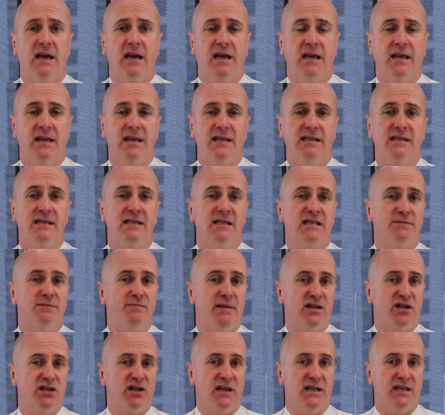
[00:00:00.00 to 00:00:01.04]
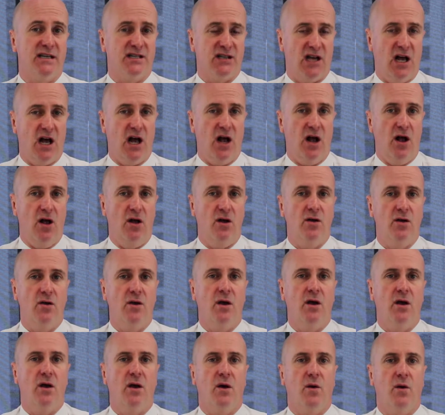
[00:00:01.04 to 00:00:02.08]
This is especially so
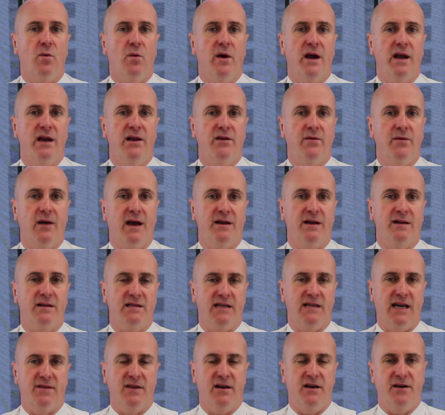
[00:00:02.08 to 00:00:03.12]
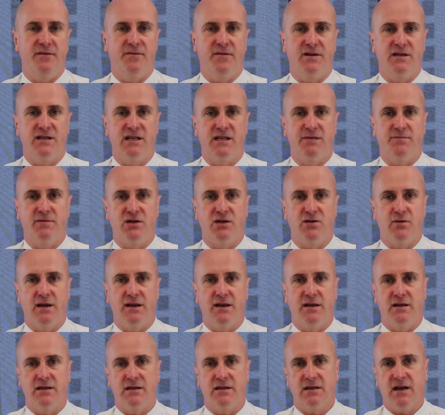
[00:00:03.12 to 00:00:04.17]
when you understand the differences between
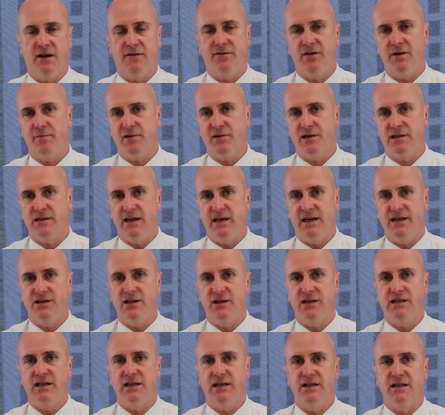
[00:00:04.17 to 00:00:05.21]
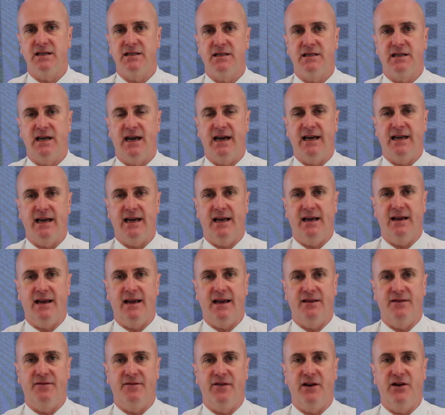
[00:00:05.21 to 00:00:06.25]
the discovery procedures in the state
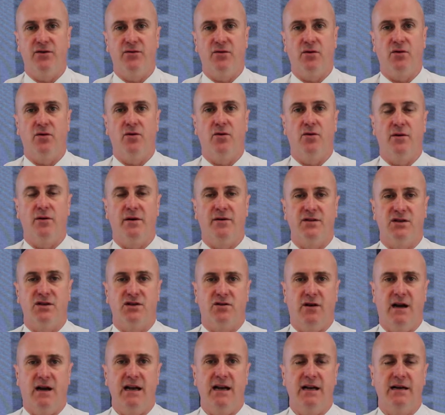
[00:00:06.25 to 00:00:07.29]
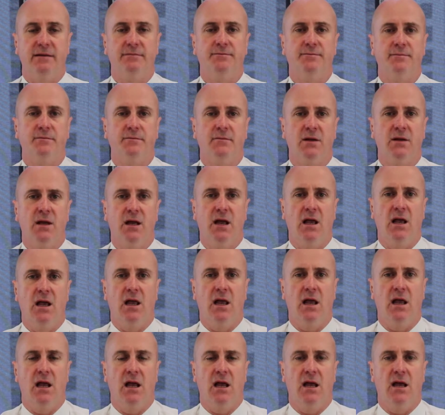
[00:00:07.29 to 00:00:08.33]
and the Federal Court of Australia.
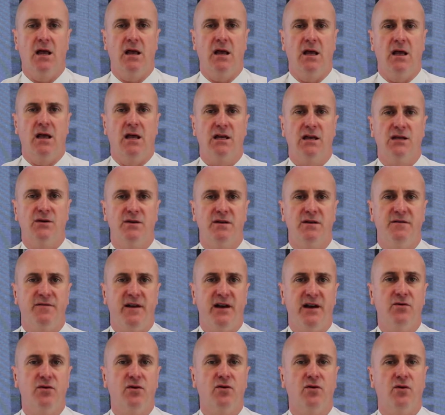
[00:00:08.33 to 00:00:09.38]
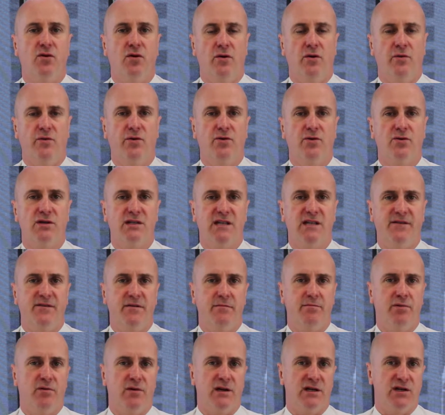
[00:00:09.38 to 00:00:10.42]
So in the Federal Court, Rule
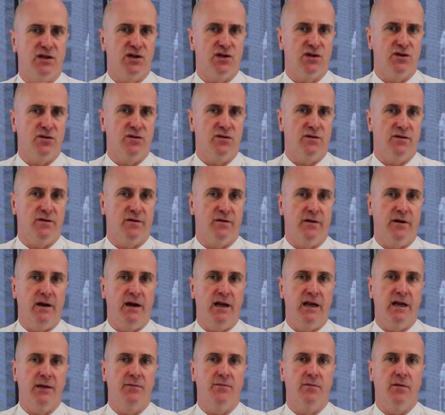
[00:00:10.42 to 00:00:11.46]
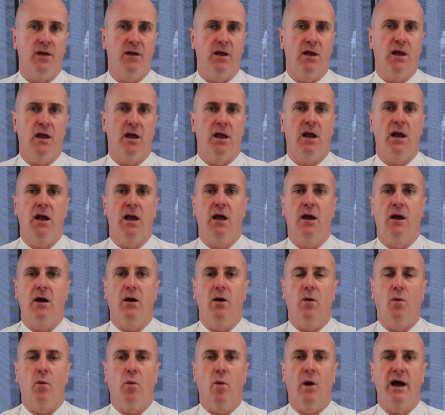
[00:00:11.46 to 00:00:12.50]

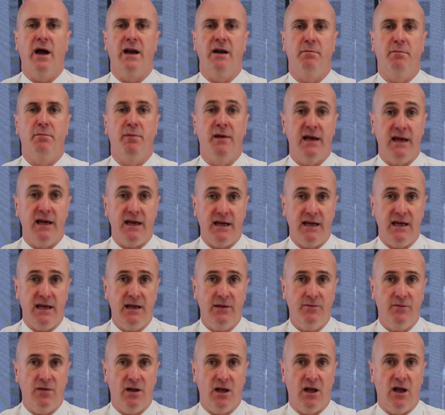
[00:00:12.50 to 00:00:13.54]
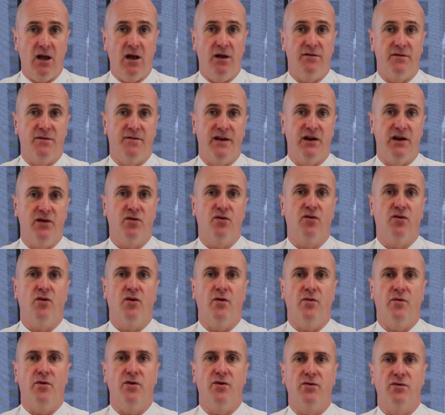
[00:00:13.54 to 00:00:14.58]
7.231B of the Federal
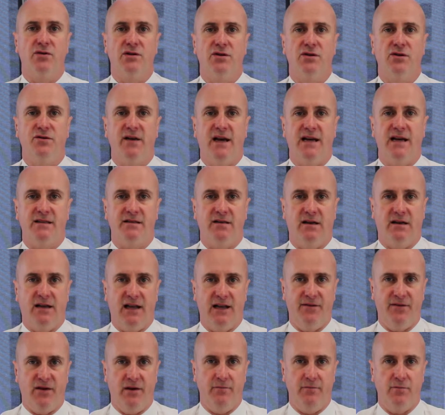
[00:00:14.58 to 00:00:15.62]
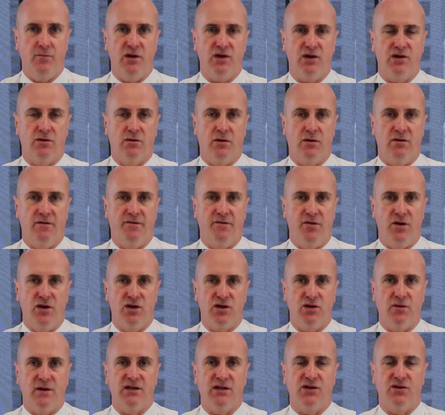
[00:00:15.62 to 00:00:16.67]
Court Rules 2011, which I'll refer
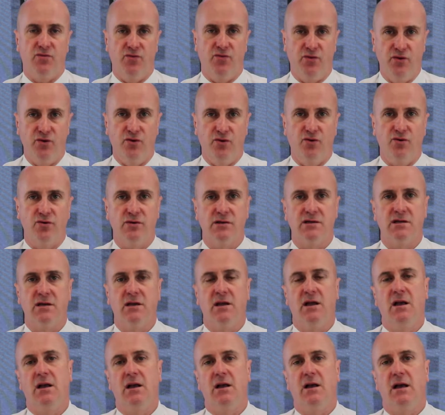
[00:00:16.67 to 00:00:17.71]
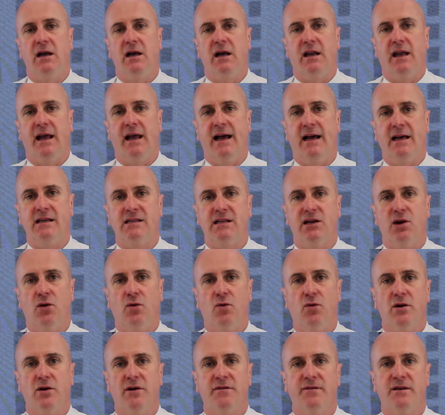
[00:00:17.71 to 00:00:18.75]
to as the rules, allows an
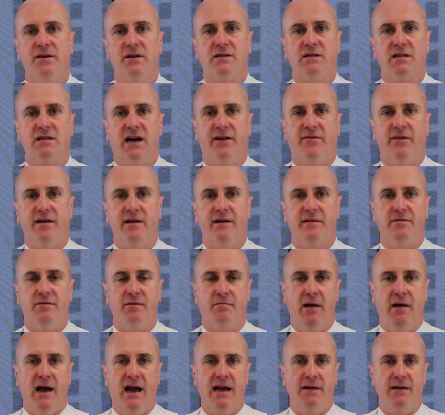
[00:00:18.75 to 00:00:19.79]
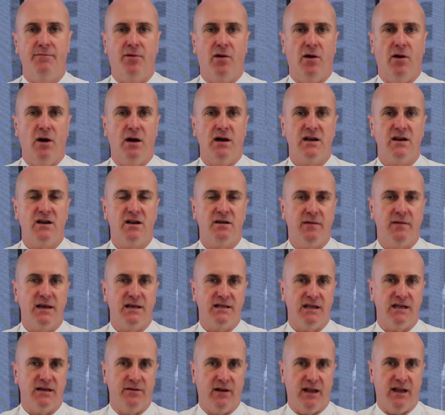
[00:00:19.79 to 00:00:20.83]
order for discovery to be made prior to
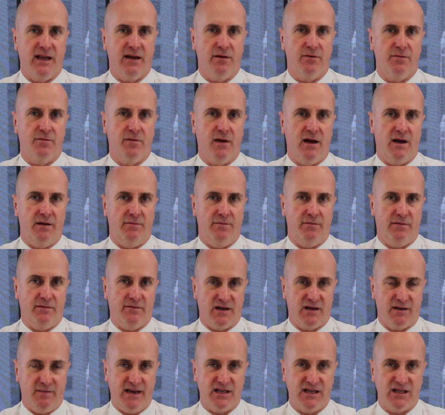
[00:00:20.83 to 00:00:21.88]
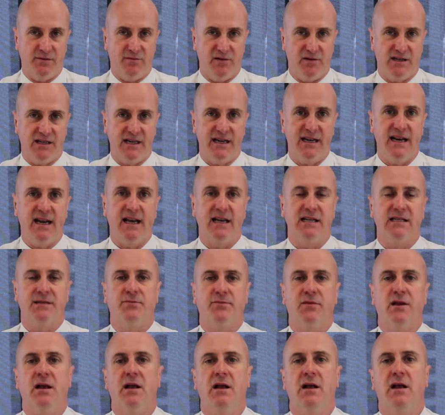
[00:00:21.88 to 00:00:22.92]
commencing proceedings.
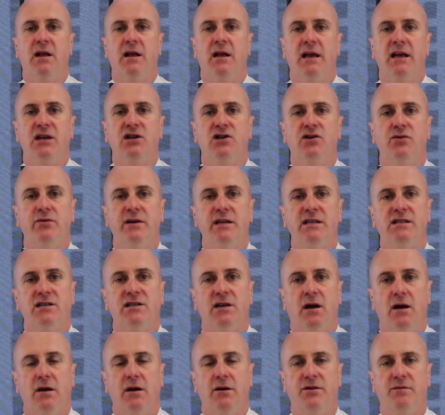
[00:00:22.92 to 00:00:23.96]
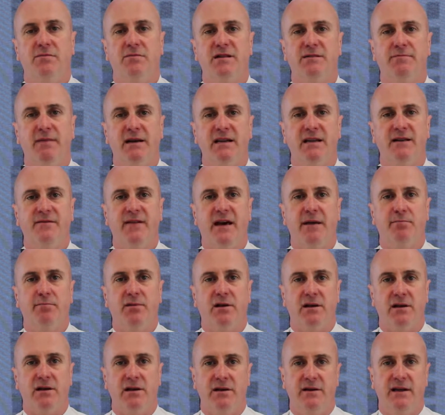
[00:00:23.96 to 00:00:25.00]
In doing so, the prospective
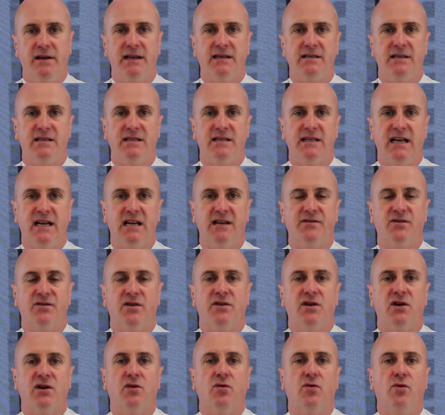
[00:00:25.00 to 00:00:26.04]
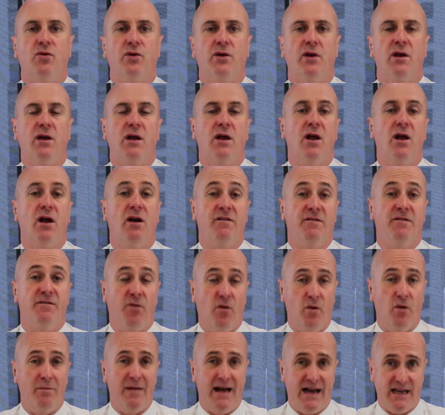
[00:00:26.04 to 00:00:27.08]
applicant needs to satisfy the court of
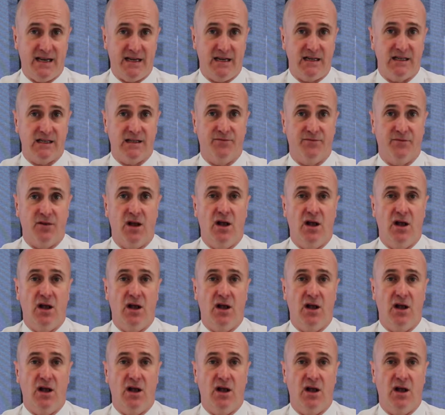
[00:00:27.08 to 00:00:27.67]
four matters.